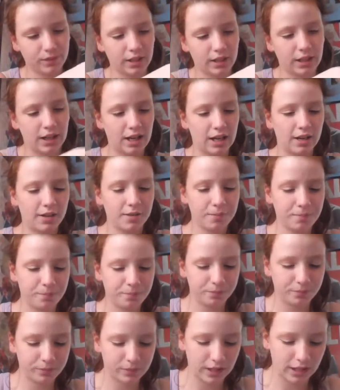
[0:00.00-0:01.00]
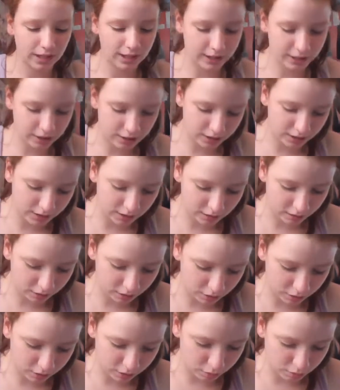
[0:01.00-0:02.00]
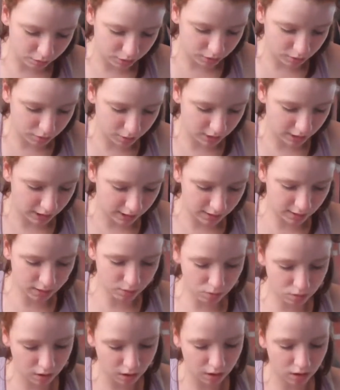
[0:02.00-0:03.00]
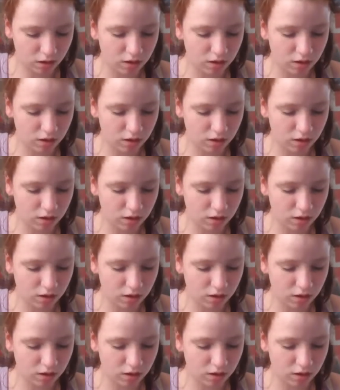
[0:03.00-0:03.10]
yeah, they costed a little too much money. This was like